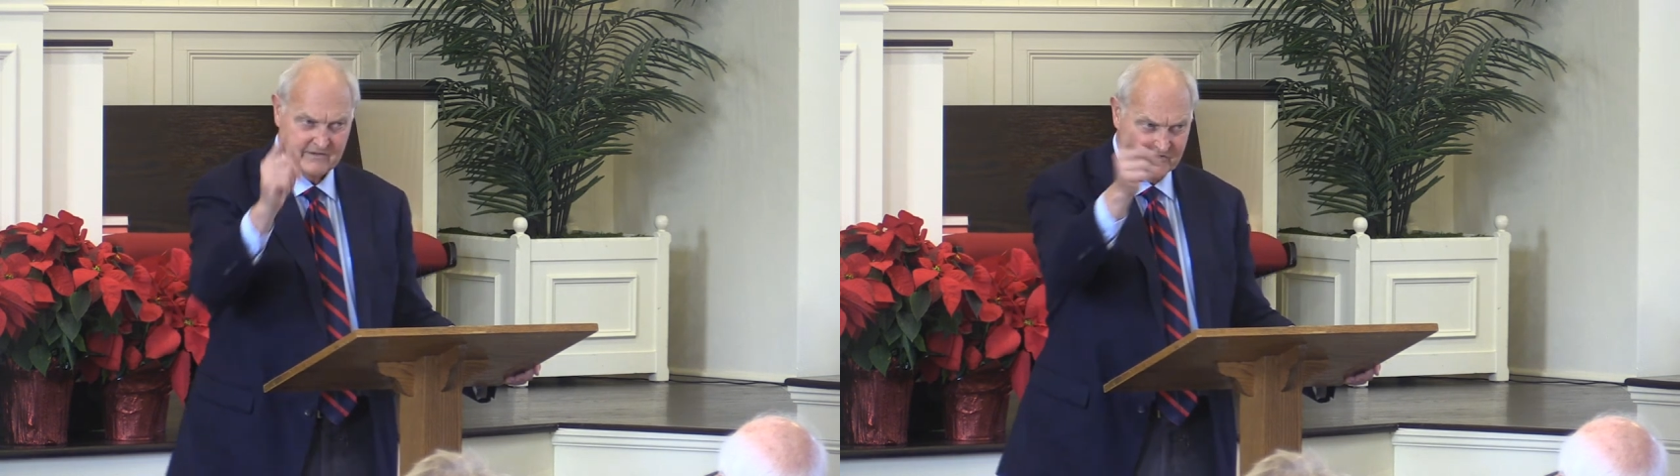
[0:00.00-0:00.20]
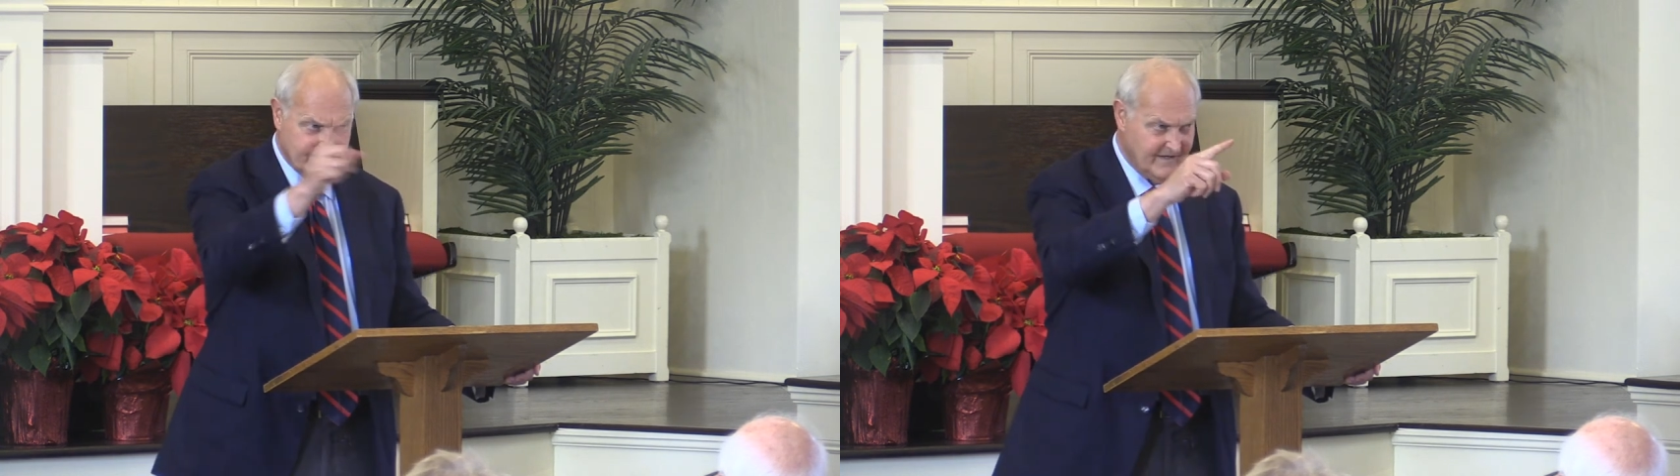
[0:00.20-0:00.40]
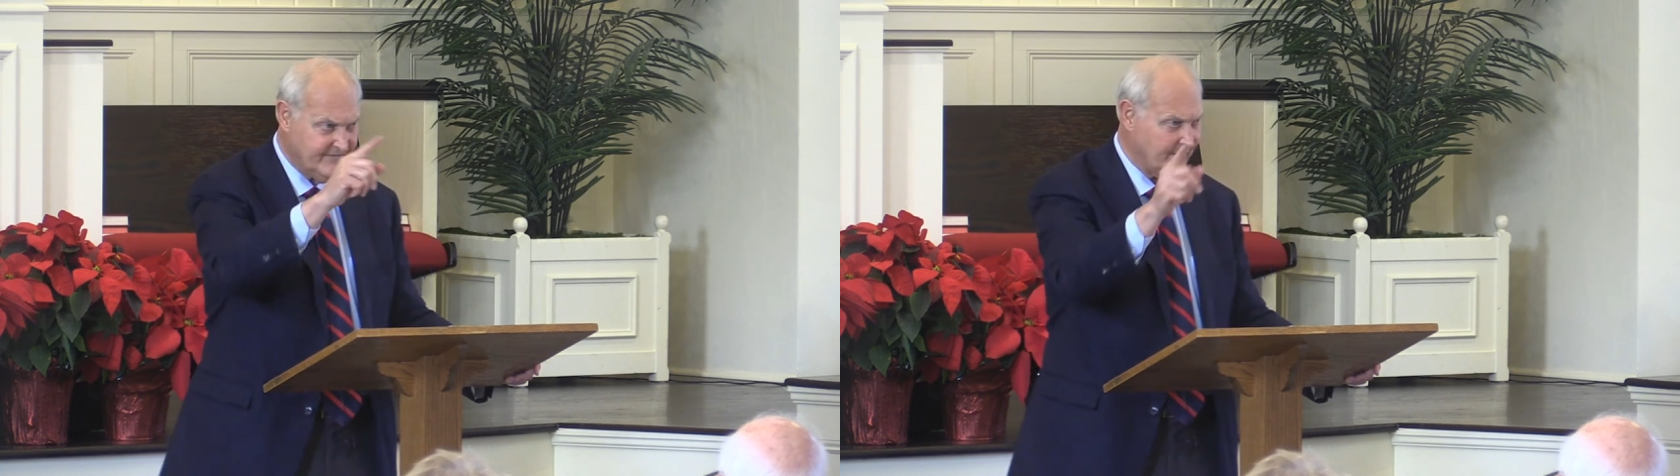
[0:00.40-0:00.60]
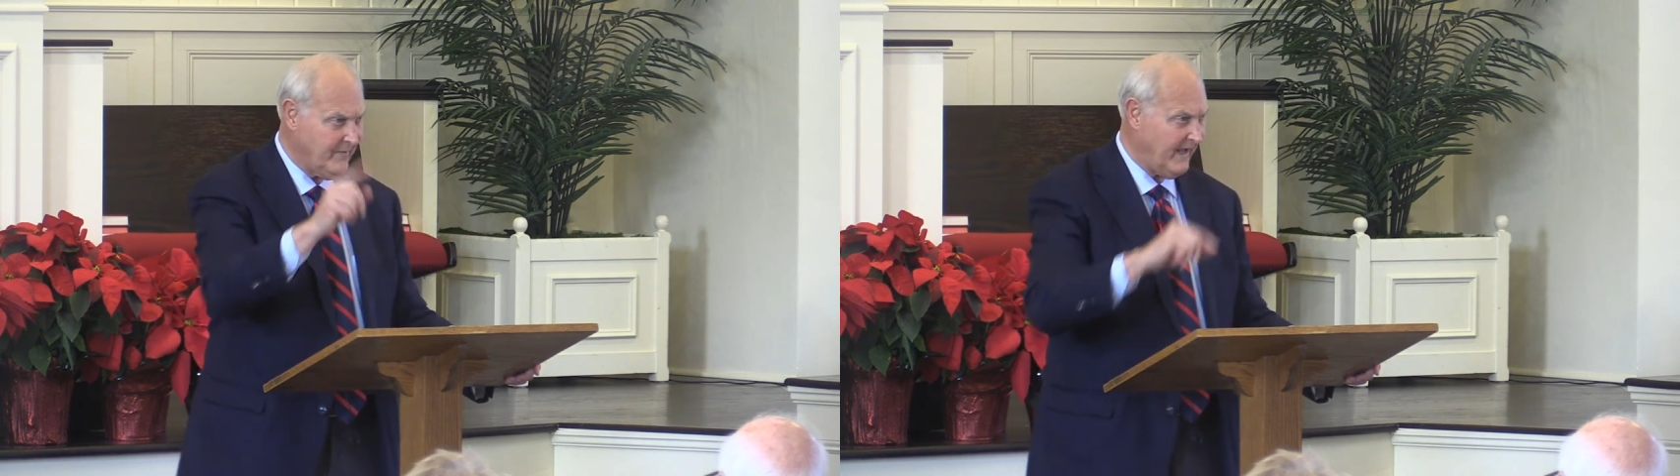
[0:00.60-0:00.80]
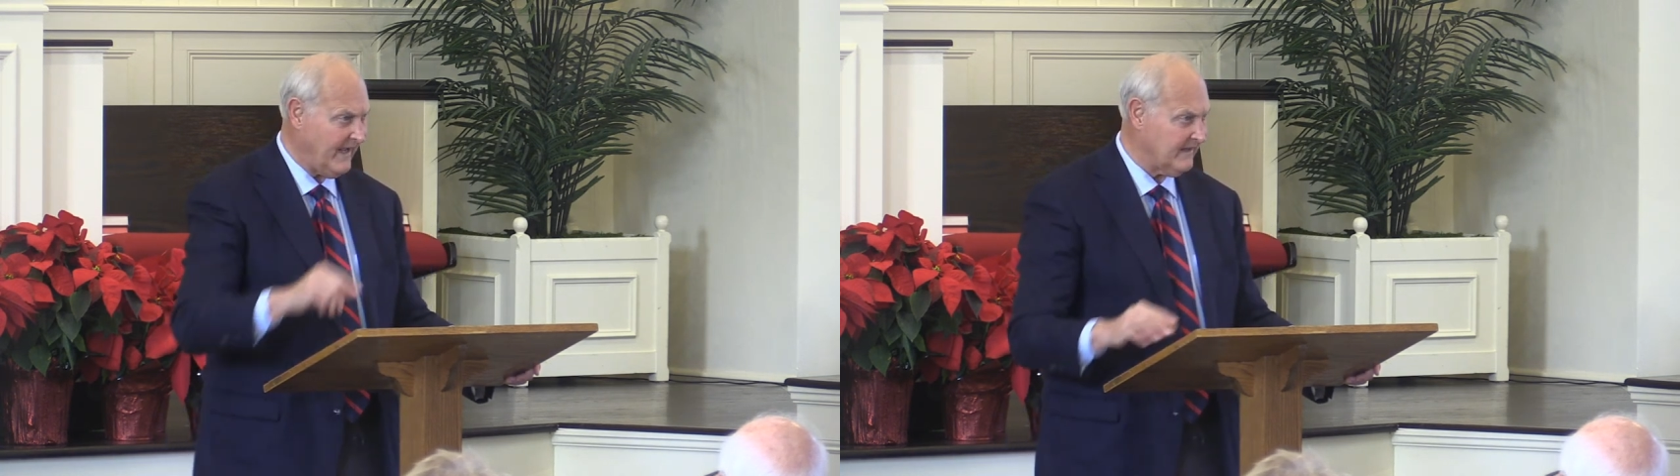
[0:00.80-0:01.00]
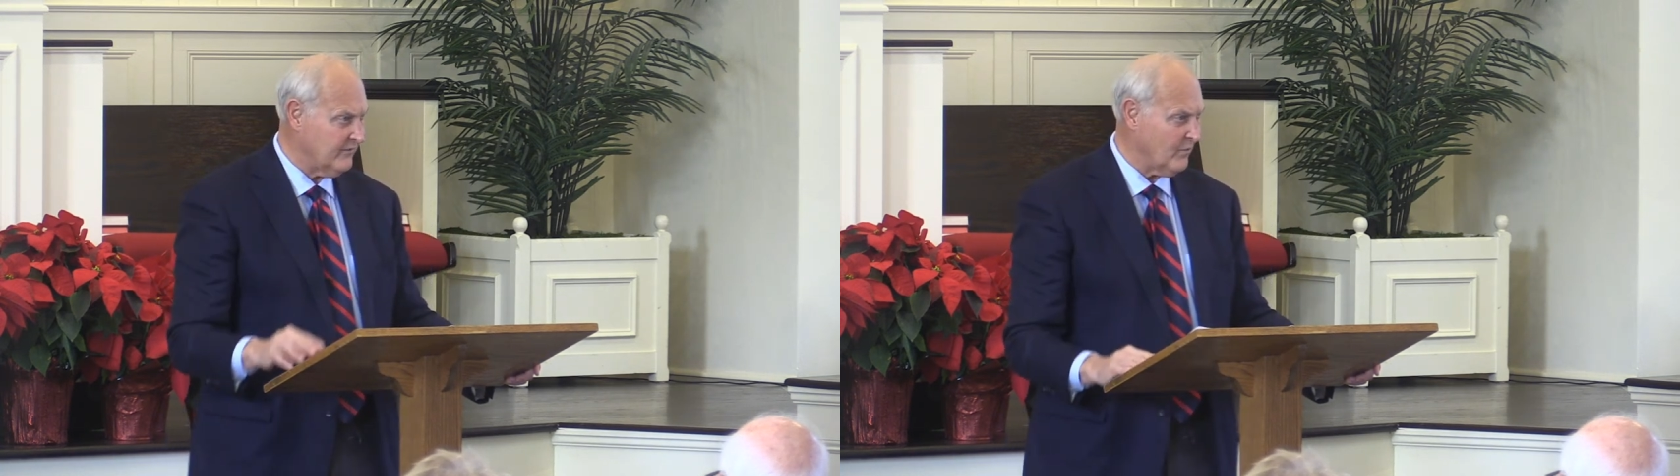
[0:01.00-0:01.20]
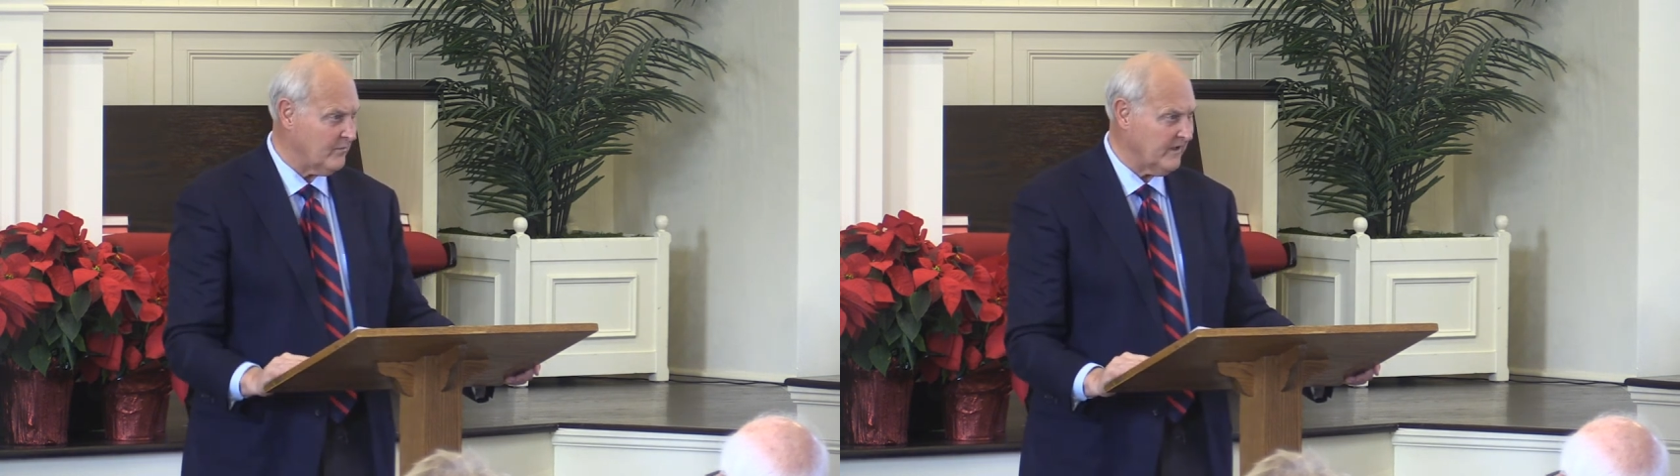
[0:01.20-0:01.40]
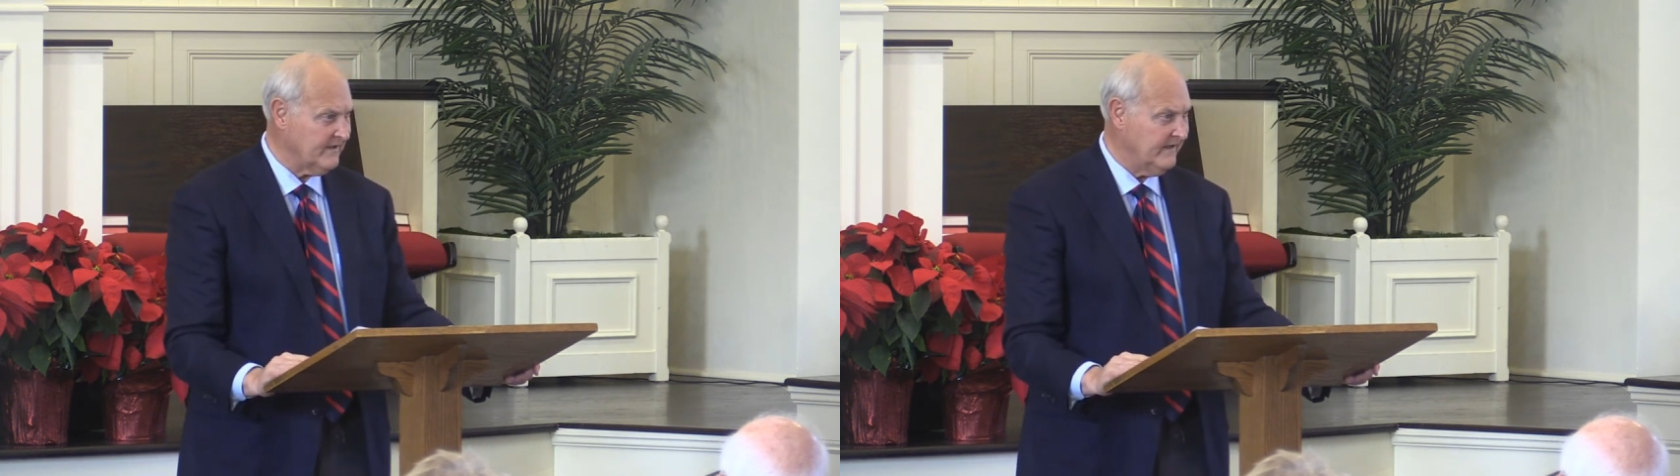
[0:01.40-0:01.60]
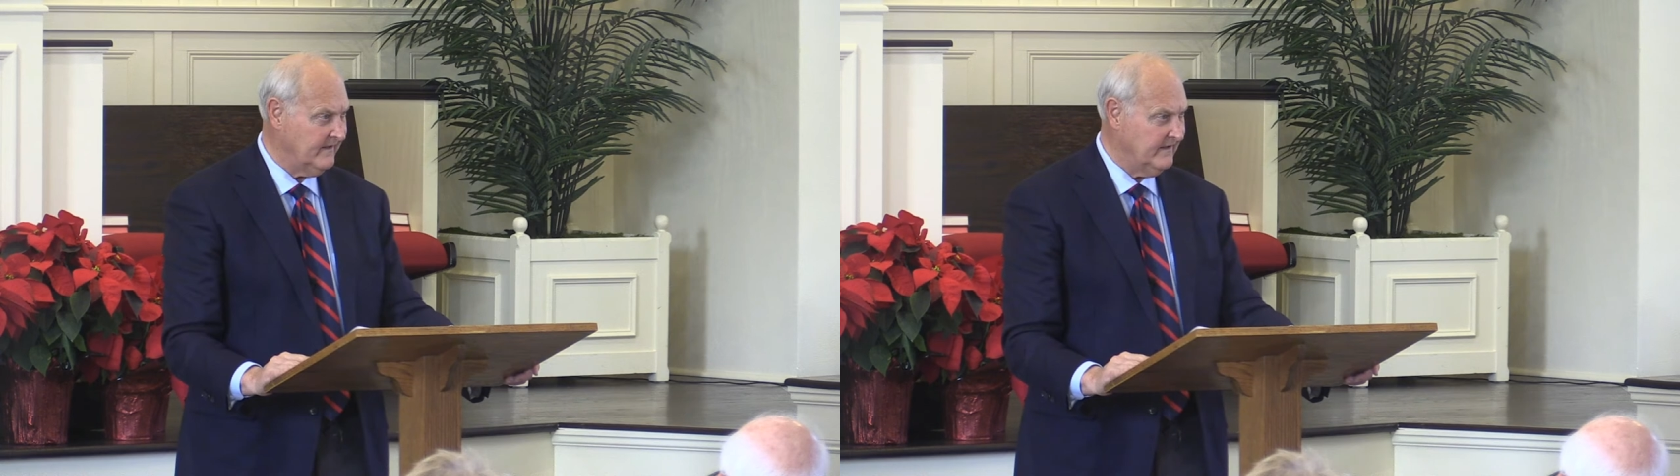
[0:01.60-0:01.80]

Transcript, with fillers: sit at the back normally,